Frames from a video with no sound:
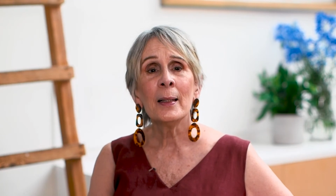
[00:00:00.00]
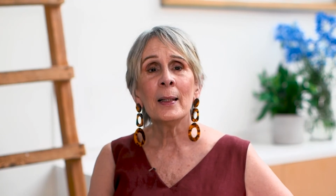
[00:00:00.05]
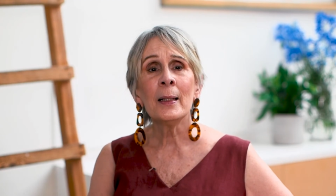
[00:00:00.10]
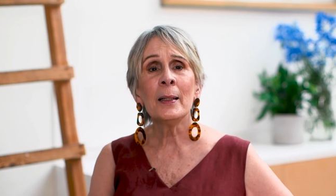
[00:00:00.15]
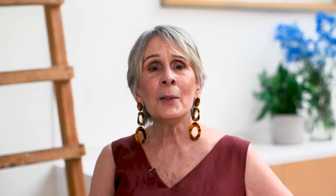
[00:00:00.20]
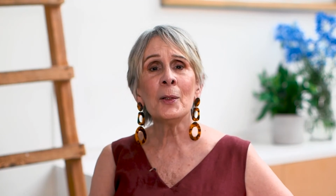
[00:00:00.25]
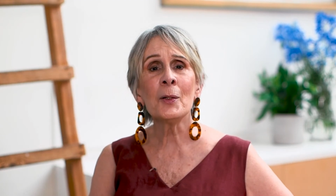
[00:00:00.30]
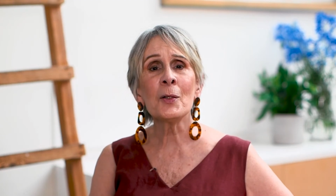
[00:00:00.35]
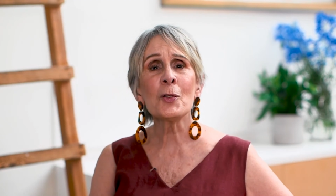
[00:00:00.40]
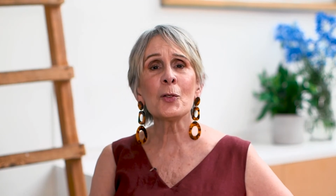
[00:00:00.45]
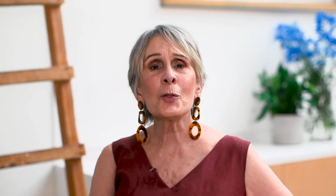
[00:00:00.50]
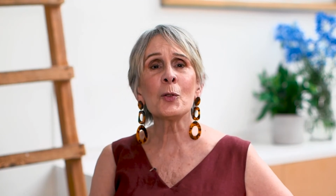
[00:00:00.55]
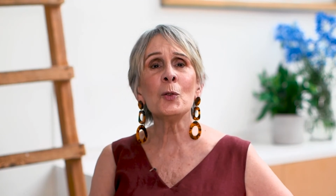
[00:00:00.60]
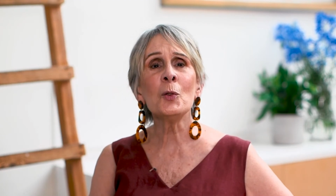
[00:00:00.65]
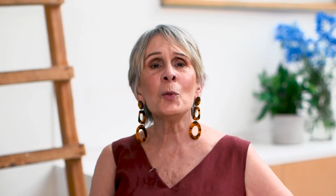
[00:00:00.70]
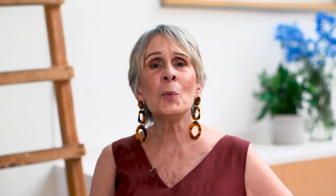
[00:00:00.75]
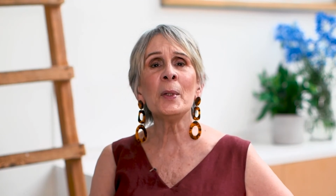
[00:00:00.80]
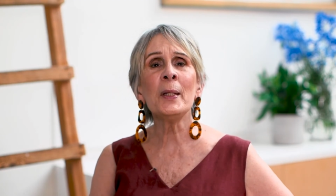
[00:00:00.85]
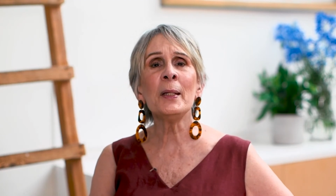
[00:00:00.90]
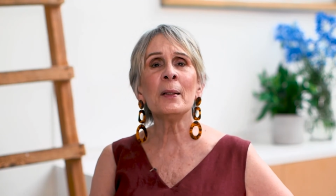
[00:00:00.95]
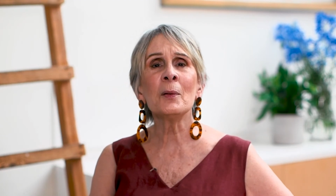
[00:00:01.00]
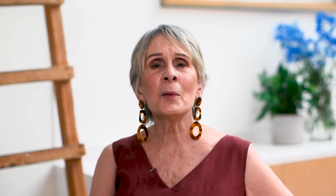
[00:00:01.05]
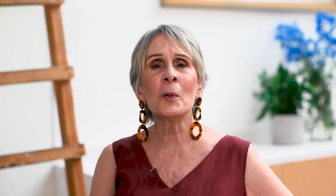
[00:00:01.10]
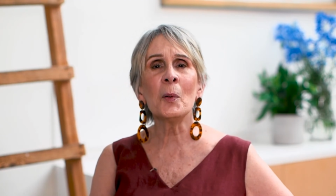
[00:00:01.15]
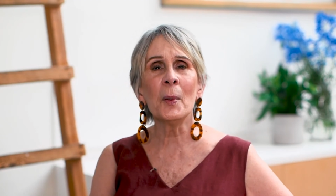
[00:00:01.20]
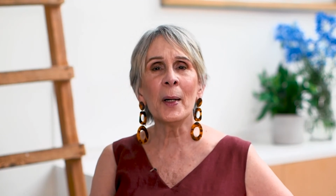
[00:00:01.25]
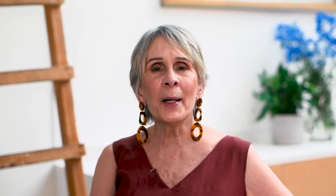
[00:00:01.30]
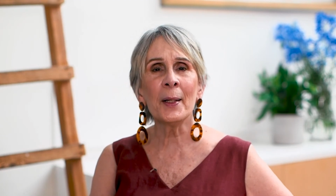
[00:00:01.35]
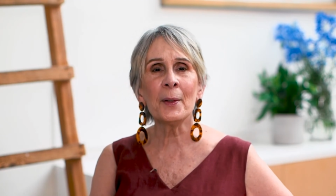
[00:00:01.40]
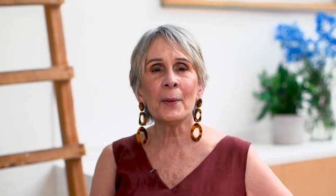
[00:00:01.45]
In our school, we
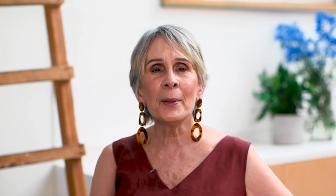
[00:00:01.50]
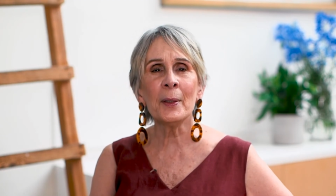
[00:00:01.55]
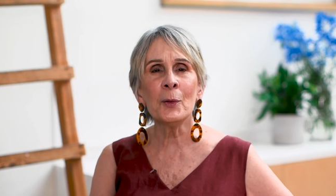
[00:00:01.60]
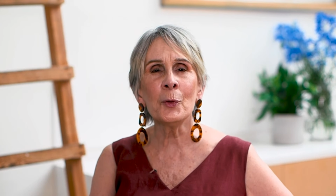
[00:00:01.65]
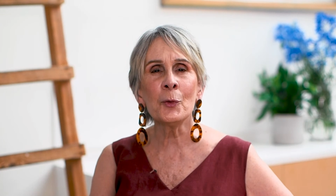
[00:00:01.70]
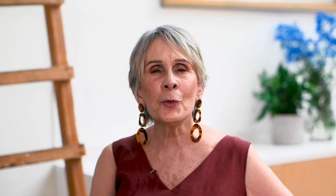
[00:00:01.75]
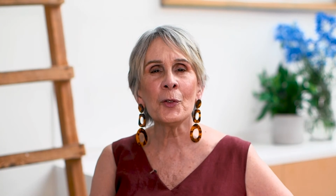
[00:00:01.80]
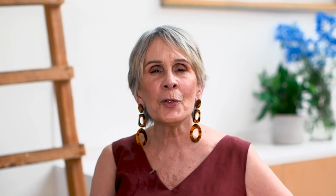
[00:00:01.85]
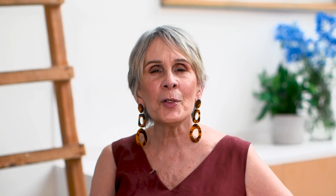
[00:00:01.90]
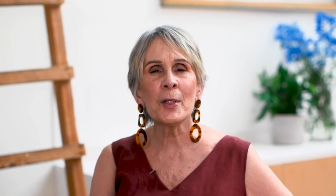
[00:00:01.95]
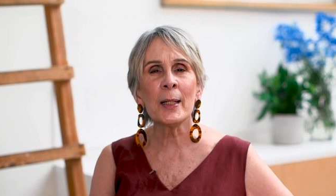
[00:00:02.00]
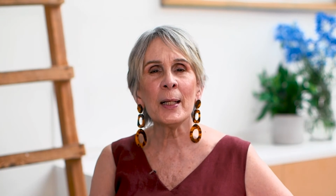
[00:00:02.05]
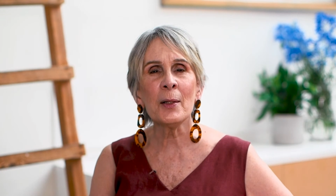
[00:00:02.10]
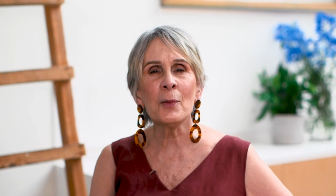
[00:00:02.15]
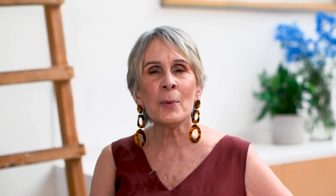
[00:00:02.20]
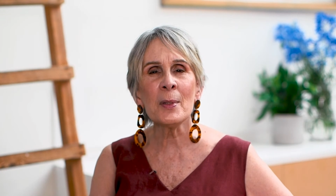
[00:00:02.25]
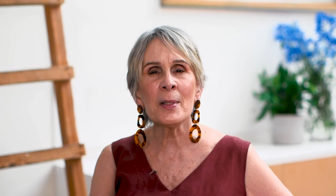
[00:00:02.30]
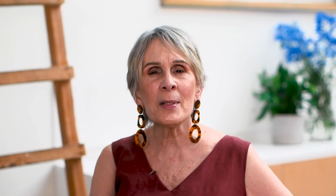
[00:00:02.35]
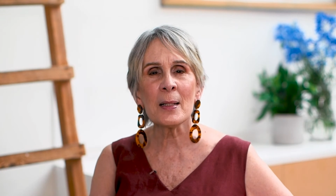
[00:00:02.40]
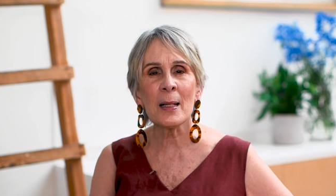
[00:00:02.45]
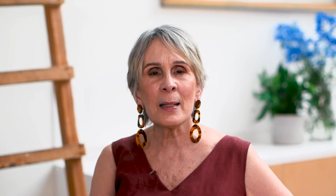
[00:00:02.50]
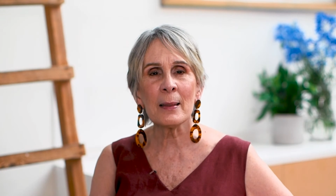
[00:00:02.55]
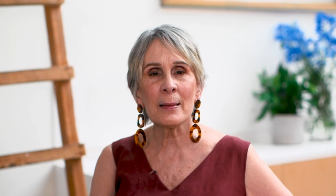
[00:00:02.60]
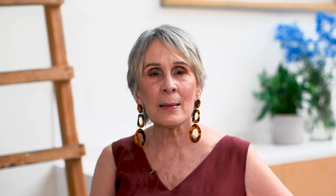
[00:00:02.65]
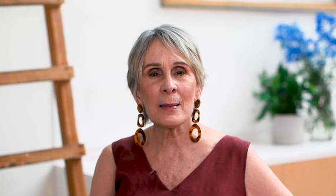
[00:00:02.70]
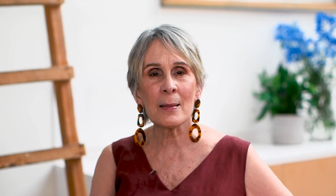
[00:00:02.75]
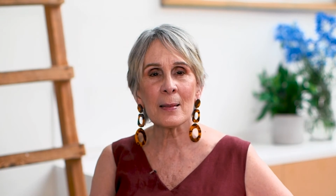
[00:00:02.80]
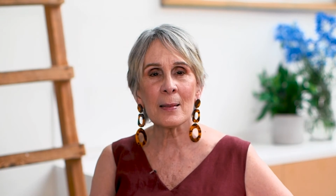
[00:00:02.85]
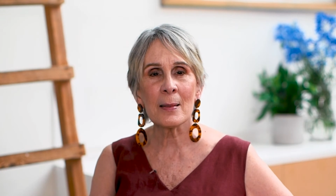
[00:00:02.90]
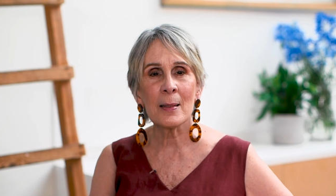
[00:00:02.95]
inquire in order to get
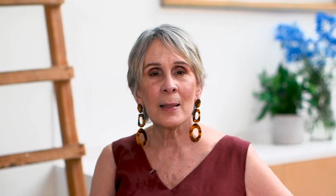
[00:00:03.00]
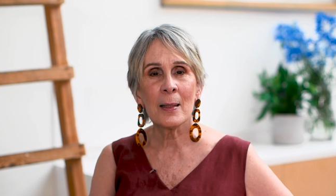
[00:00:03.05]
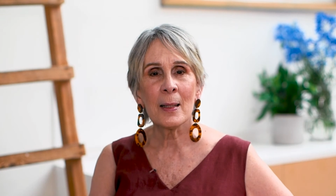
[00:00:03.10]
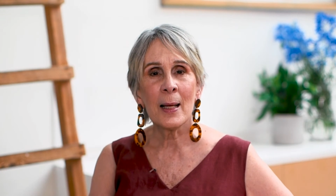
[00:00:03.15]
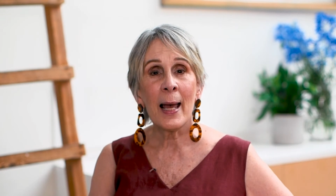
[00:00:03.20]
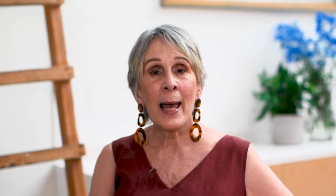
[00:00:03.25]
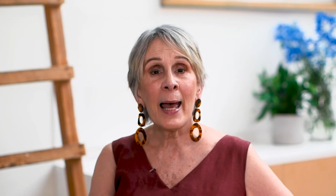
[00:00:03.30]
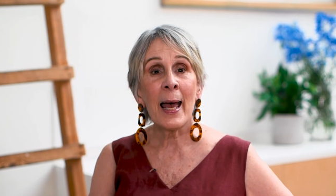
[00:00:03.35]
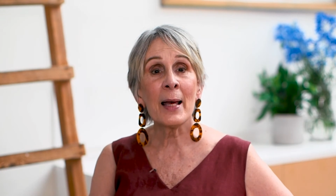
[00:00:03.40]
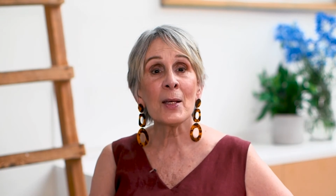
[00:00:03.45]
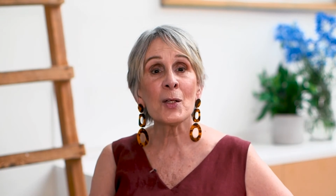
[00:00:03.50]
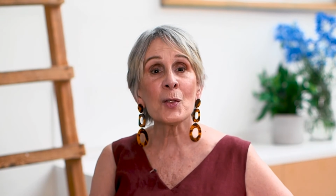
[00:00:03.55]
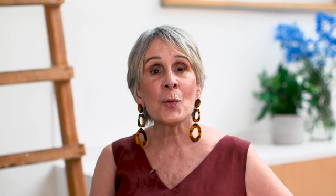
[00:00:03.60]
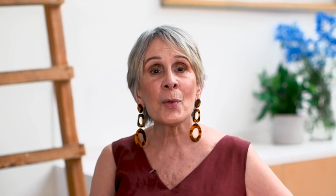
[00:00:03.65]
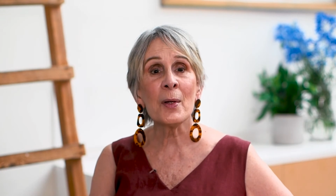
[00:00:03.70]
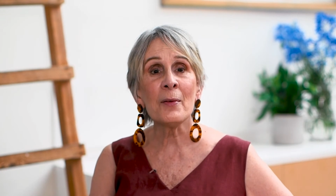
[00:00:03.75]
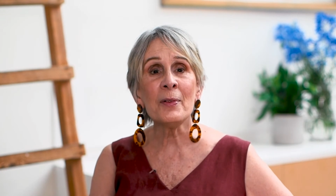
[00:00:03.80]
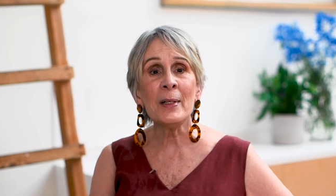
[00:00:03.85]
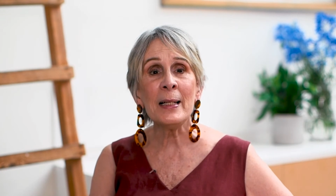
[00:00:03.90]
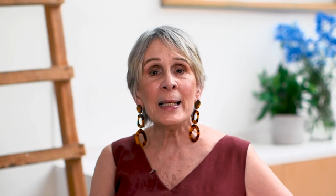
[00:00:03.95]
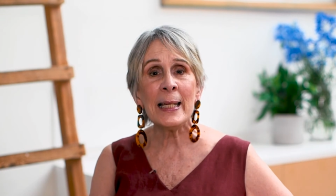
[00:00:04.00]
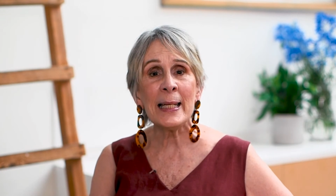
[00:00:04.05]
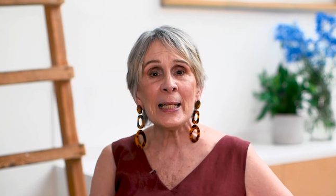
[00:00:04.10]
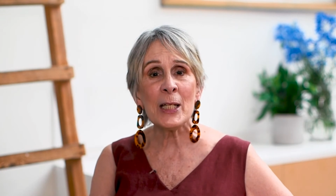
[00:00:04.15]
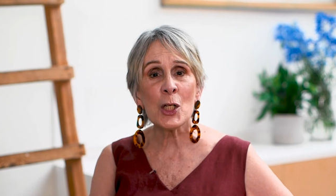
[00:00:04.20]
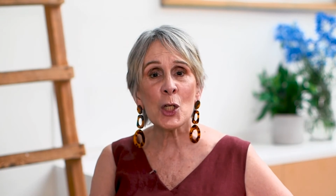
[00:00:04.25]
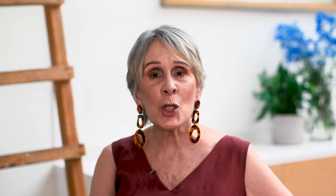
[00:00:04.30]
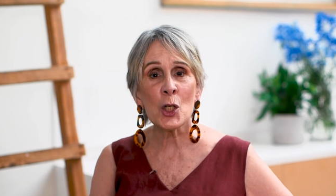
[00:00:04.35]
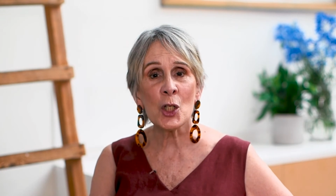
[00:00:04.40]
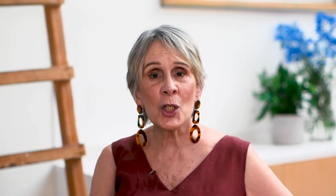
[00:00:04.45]
results as
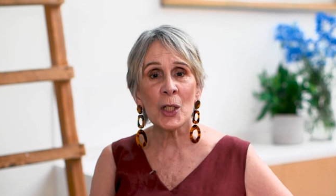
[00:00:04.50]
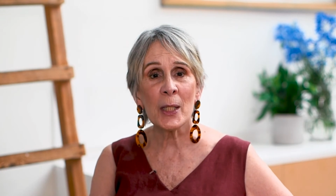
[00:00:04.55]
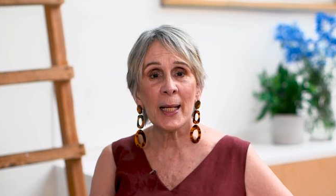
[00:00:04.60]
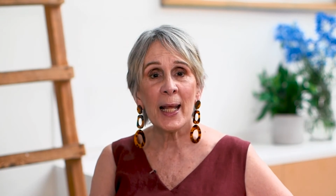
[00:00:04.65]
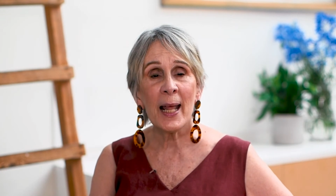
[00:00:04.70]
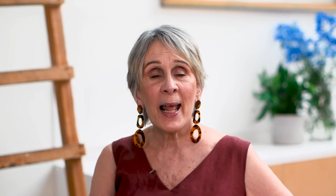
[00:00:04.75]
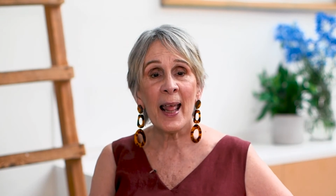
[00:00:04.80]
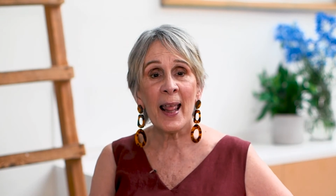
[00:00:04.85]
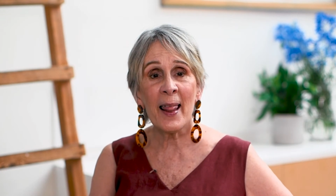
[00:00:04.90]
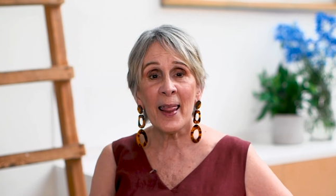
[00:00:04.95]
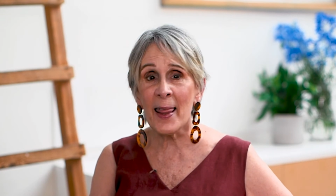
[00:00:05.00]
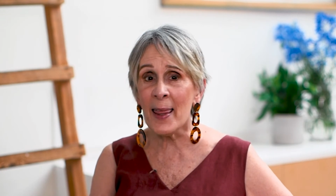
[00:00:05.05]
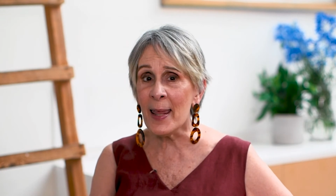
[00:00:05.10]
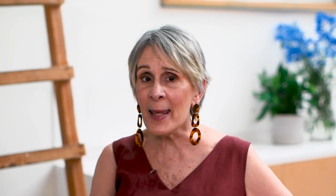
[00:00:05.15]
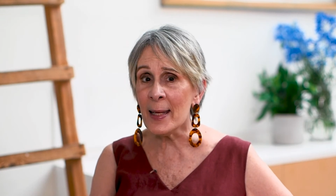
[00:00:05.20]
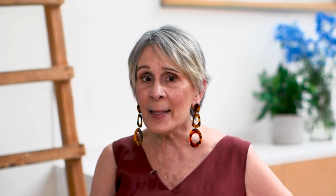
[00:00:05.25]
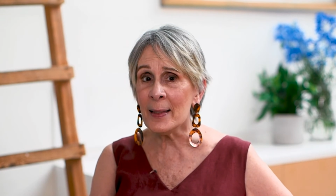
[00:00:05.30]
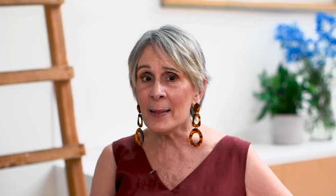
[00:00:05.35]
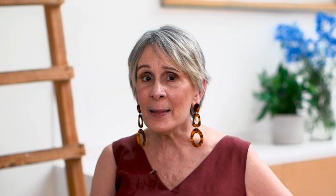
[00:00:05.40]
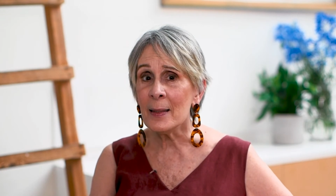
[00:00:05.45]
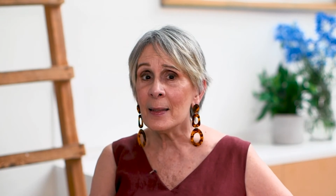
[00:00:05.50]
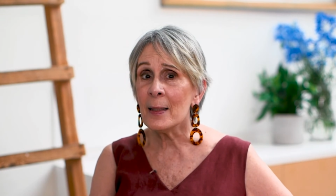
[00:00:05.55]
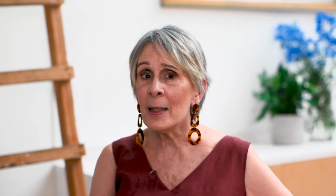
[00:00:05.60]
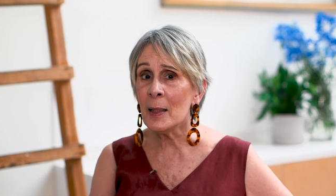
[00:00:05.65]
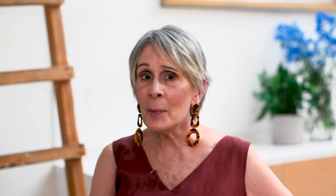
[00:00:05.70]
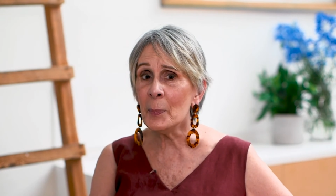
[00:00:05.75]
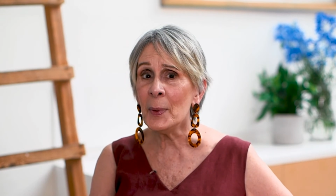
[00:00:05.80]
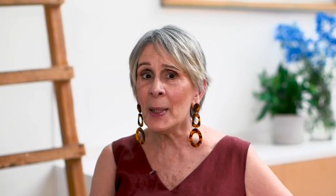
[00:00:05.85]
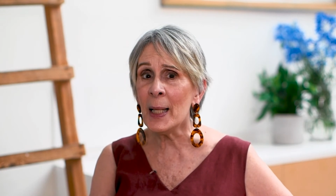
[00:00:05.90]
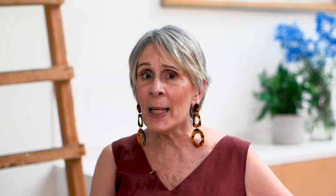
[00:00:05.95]
revelation and then
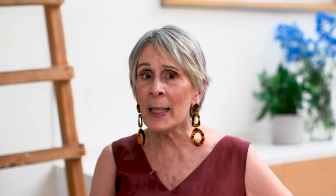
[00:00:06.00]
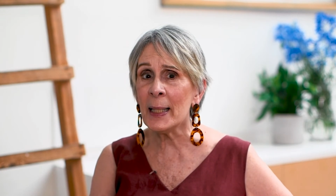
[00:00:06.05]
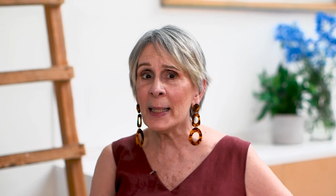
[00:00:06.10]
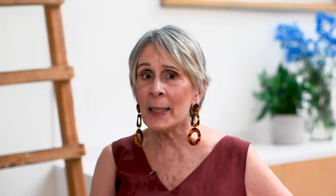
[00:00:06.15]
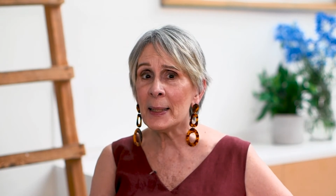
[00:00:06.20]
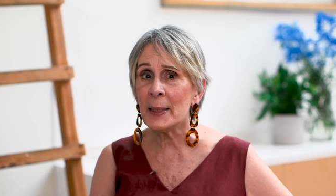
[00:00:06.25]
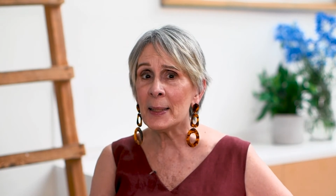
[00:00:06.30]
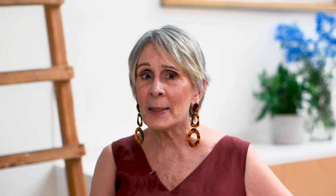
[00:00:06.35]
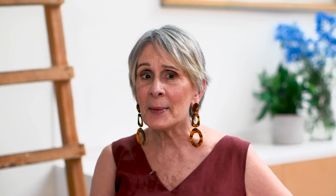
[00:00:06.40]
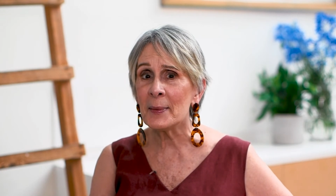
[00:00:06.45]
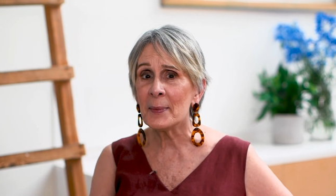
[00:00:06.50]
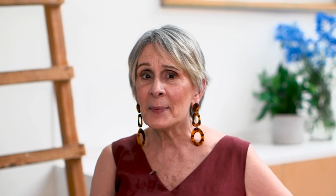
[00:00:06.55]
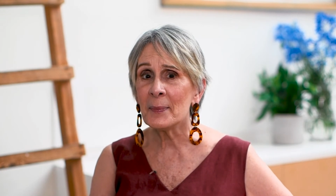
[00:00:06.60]
apply it.